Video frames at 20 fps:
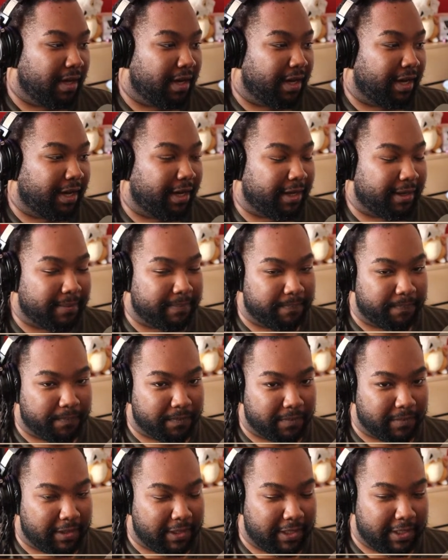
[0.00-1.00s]

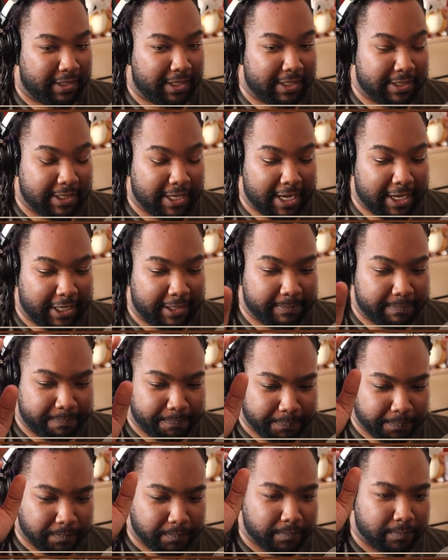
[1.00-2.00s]
Islani.
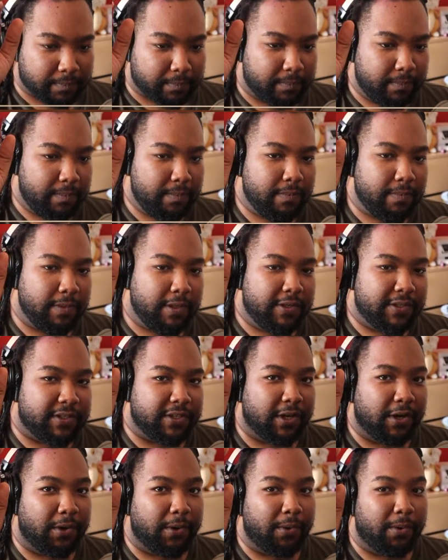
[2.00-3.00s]

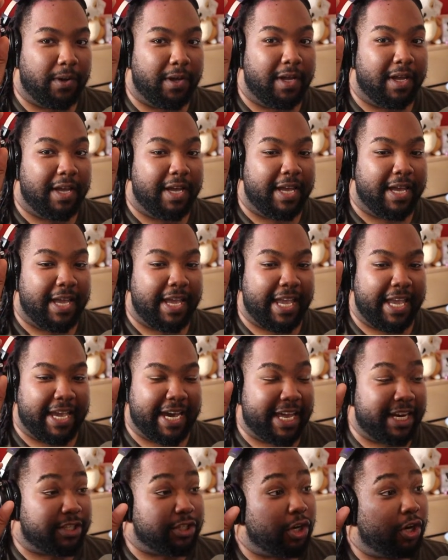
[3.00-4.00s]
So it
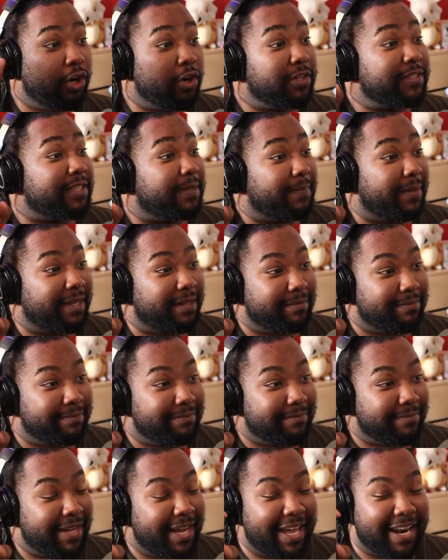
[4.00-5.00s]
got its hooks in me,
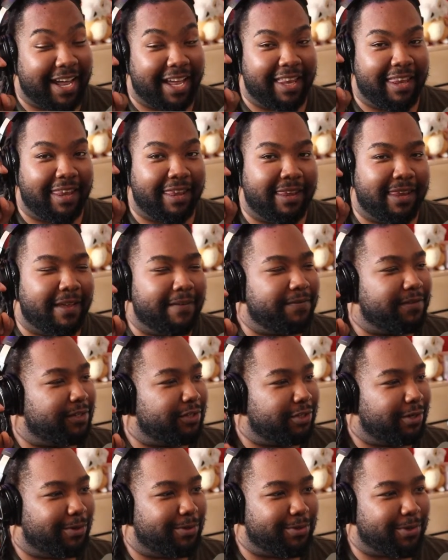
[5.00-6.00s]
and I love this
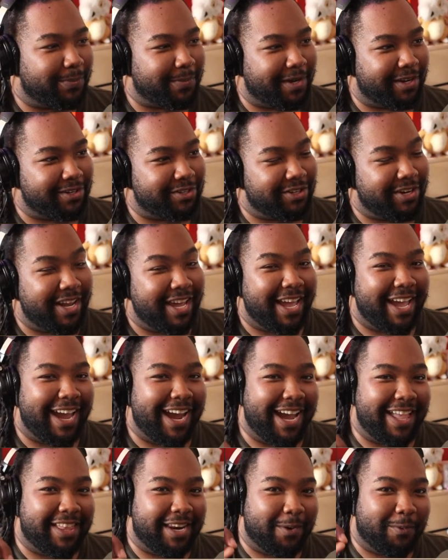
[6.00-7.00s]
show so much.
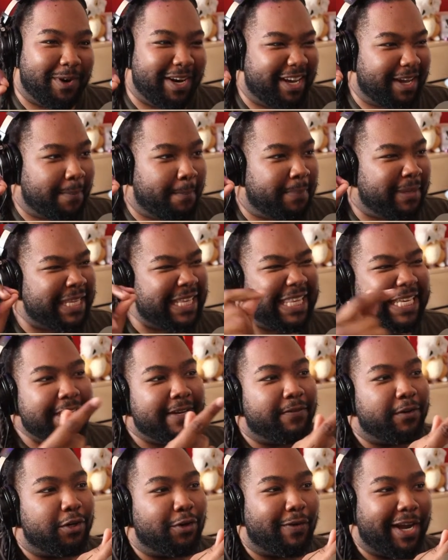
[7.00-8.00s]
And then it went a completely
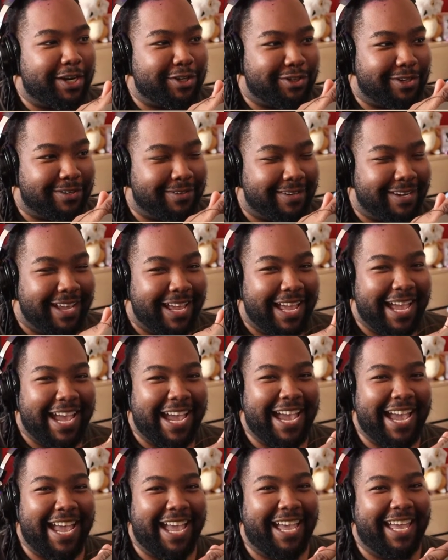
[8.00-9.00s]
different direction.
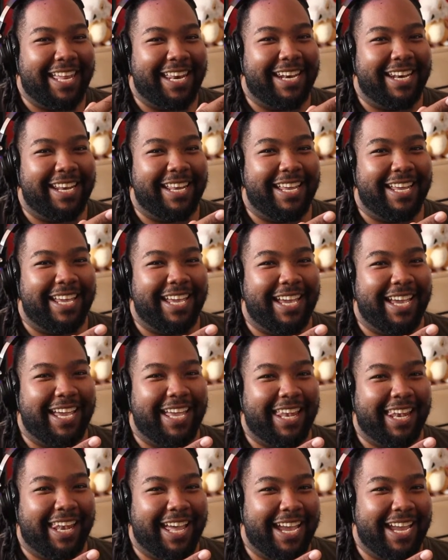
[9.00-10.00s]
And
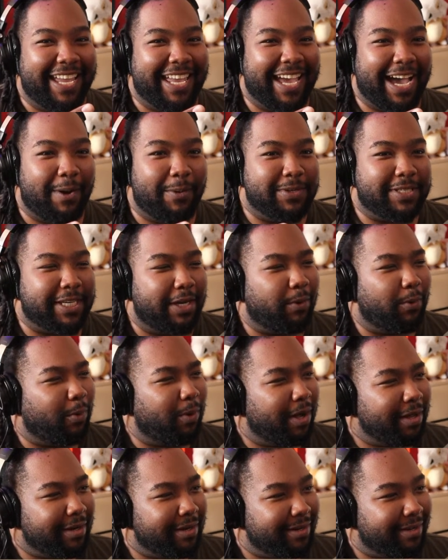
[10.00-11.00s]
like I was like,
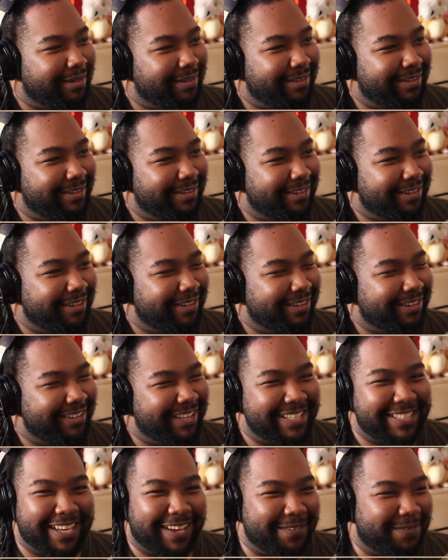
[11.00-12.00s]
what?
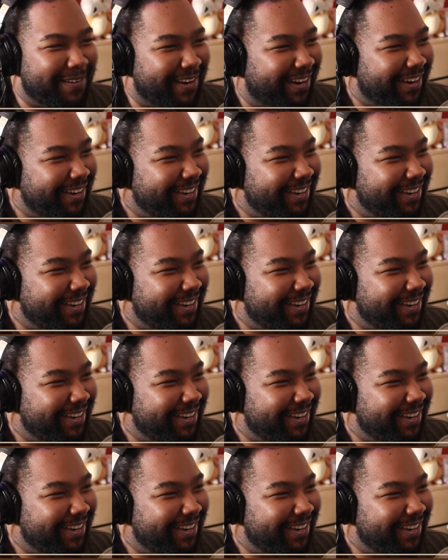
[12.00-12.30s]
It's not fair.